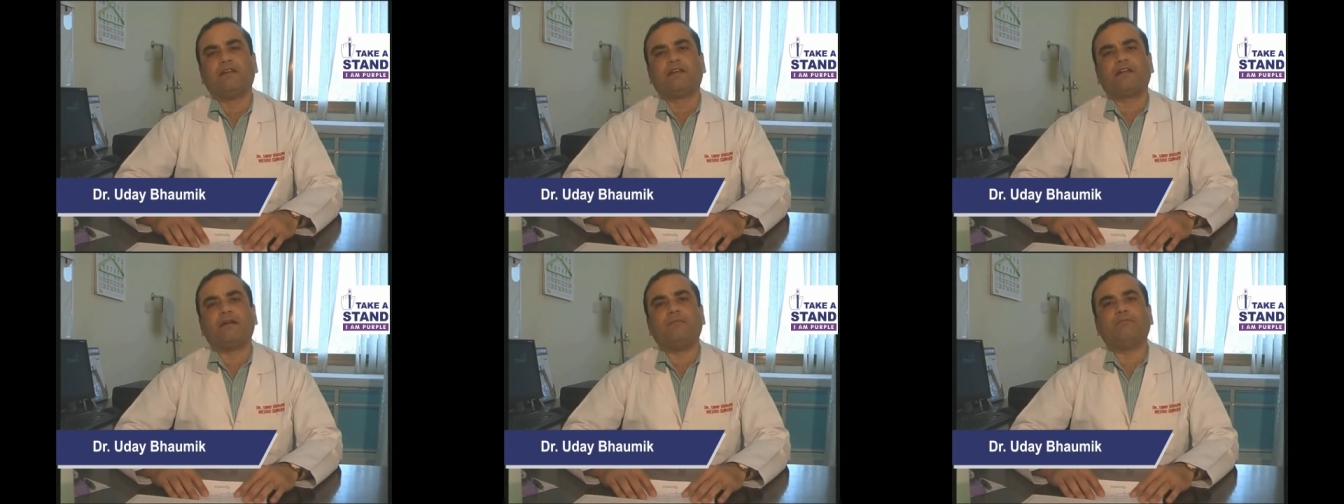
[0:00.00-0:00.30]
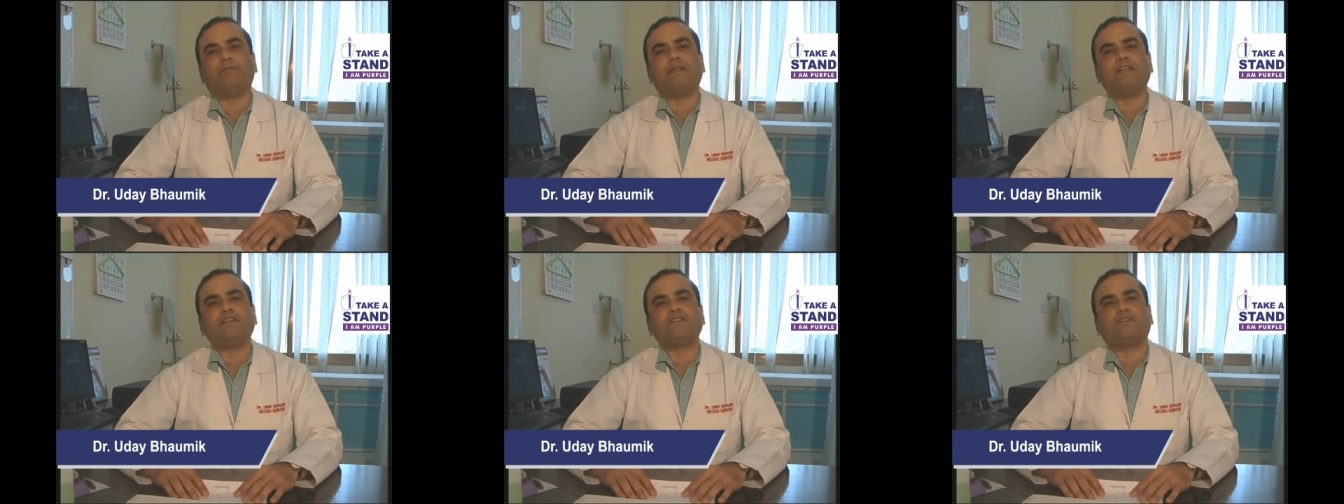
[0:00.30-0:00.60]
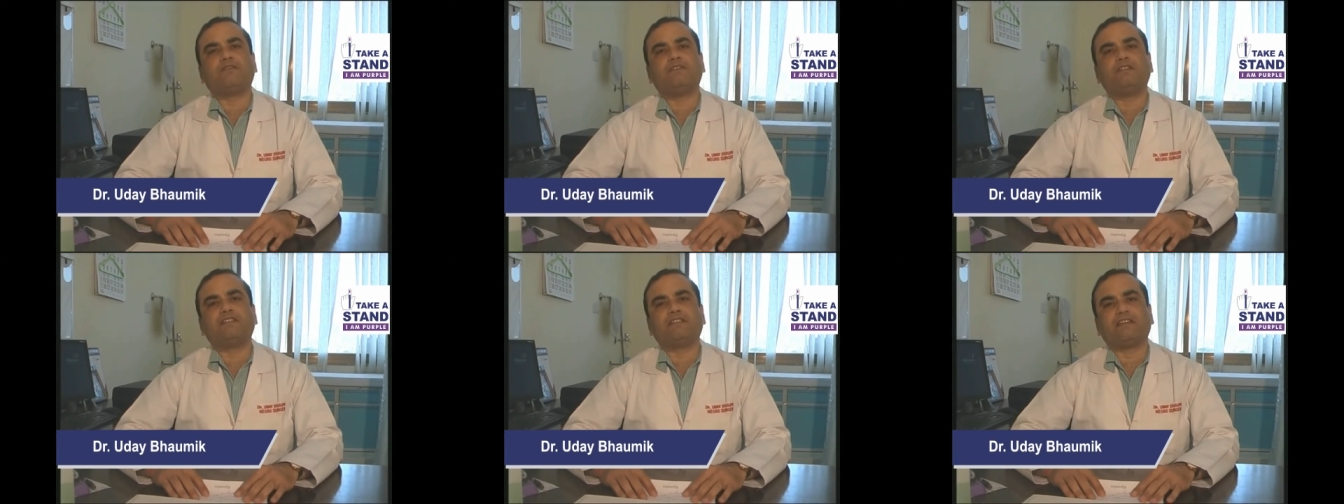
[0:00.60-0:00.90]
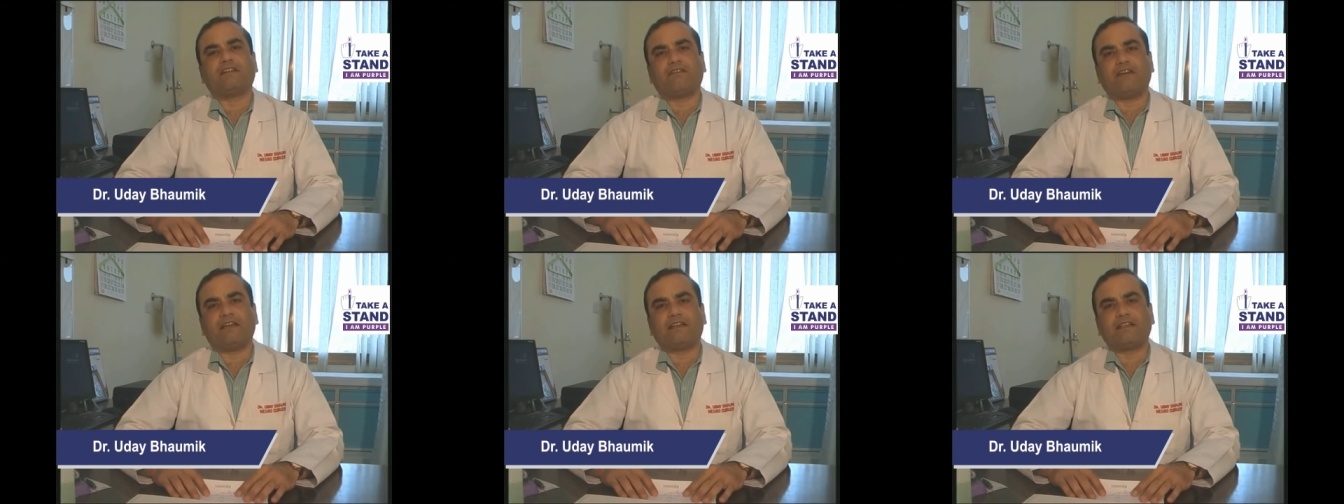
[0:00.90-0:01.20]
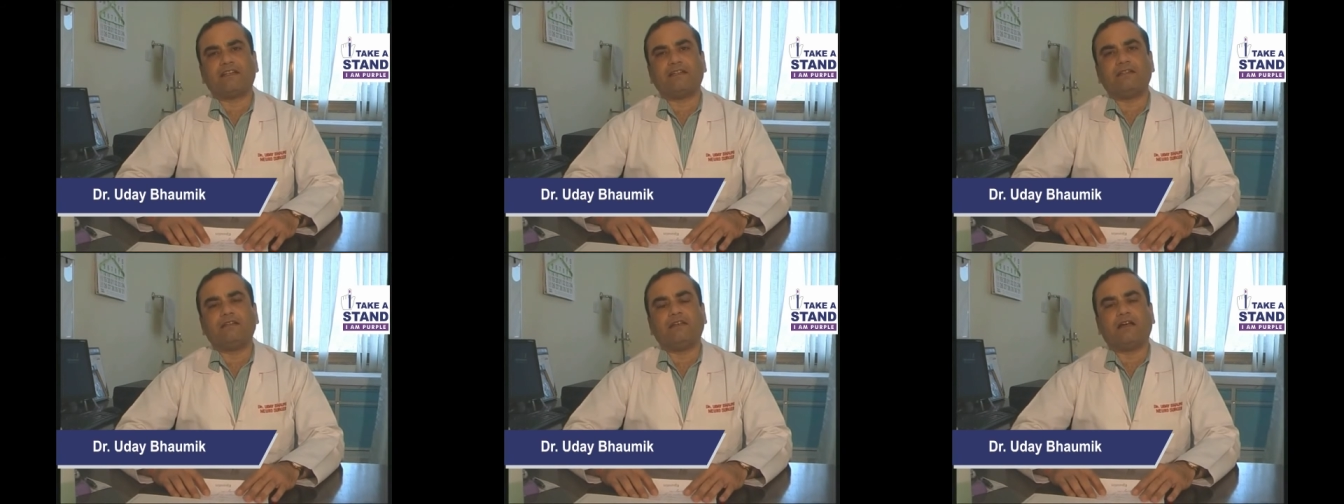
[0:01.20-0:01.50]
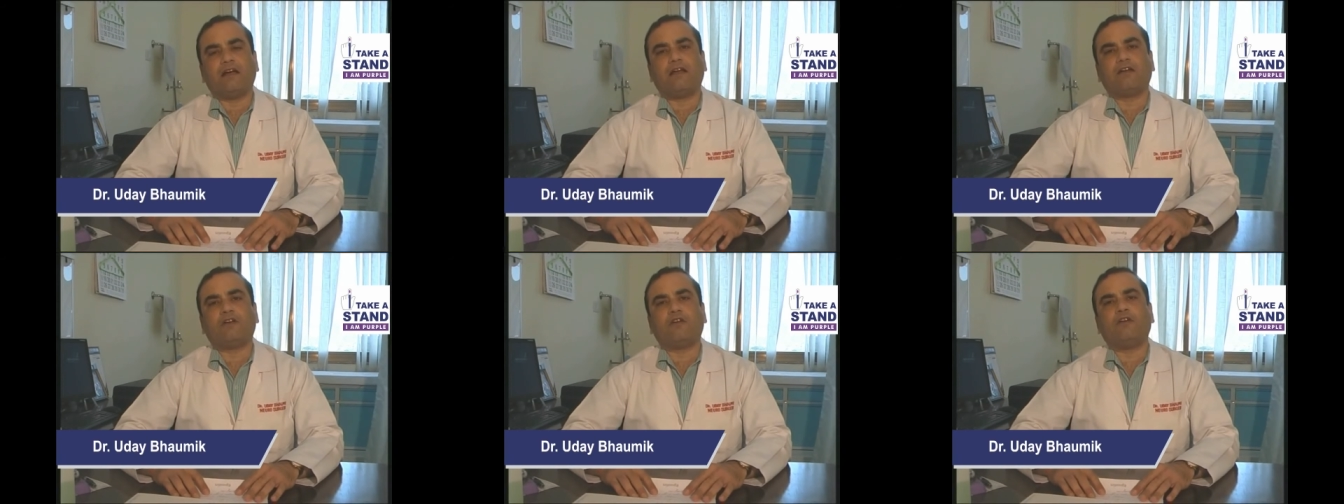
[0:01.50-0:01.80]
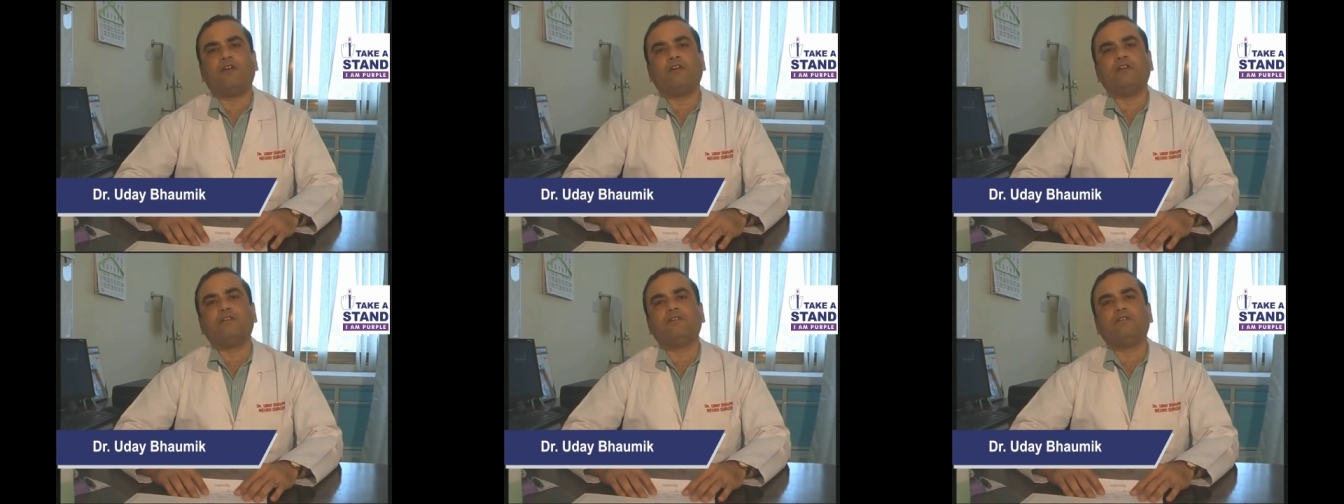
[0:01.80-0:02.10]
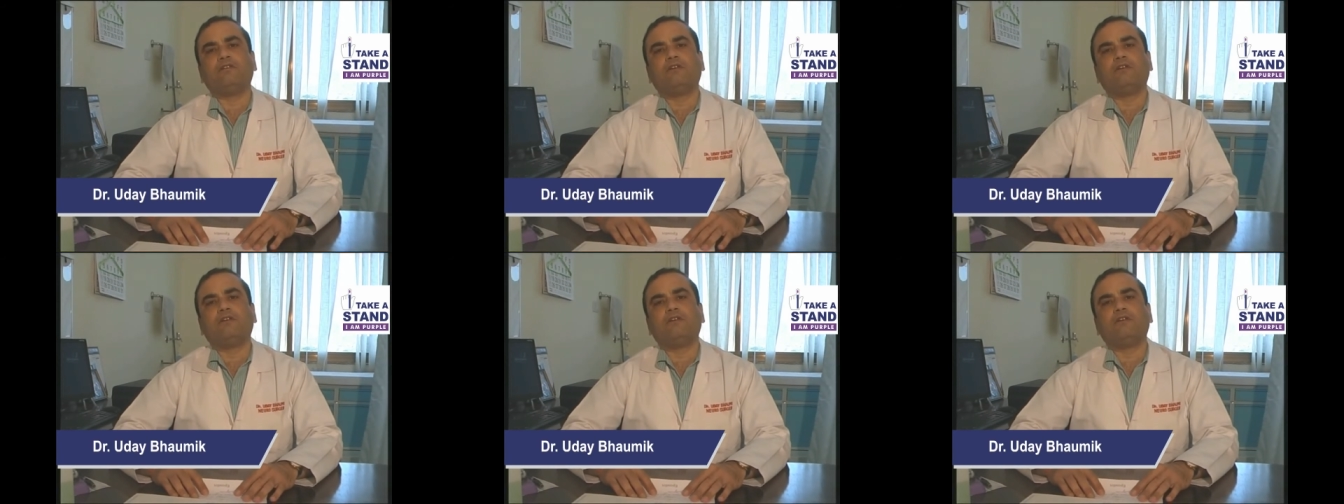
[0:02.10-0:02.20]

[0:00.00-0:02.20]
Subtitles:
complaints of the cervical are all